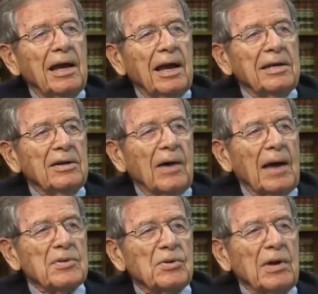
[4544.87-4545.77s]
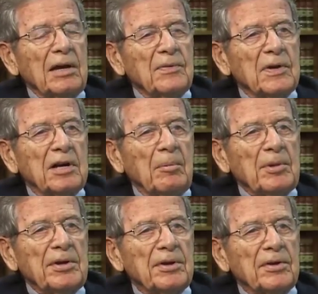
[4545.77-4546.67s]
yeah. you know, I was around for a
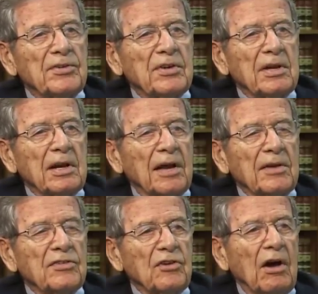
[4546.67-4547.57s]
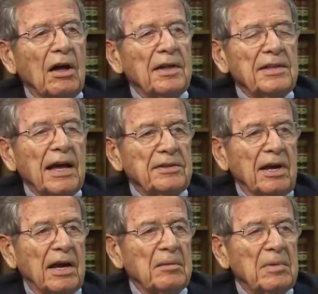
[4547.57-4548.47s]
couple years, and I saw at that
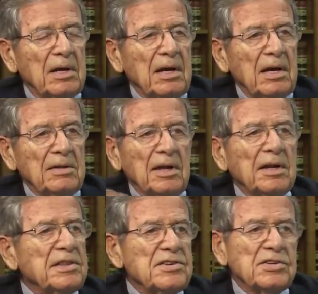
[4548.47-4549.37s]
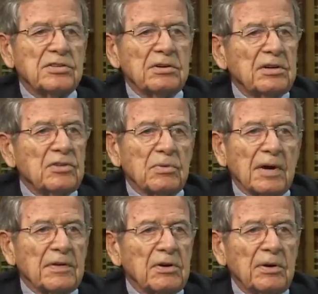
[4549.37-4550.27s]
time none of these attorneys were
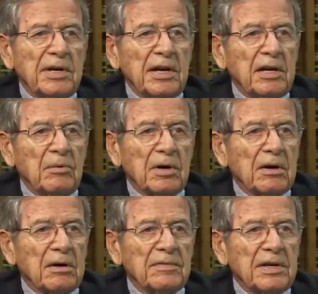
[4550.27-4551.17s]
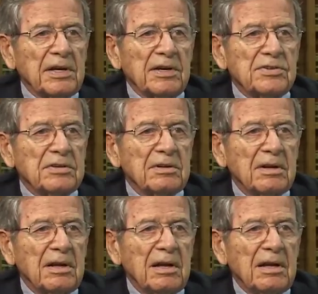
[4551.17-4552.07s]
ever going anywhere on vacation.
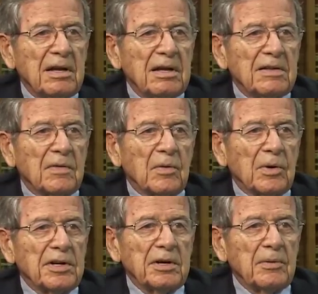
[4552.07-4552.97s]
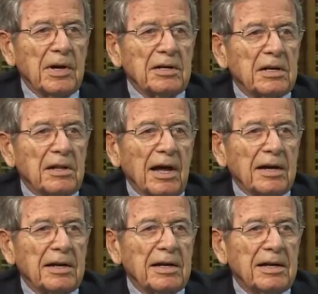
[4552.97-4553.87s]
They were working around the
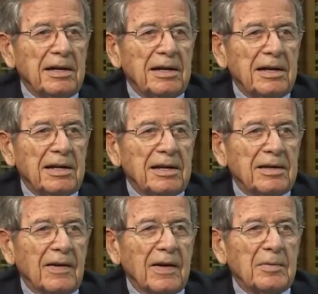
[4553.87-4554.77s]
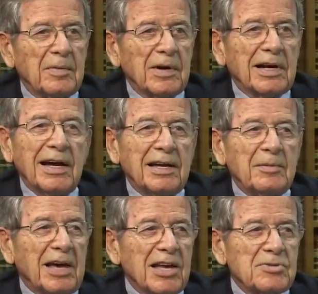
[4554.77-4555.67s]
clock. You know, I remember a guy
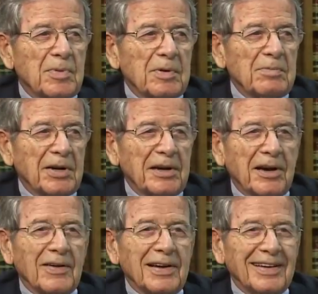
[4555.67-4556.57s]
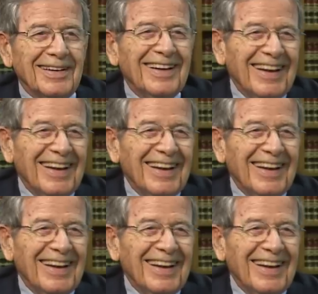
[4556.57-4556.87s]
named Gaspar Magarian.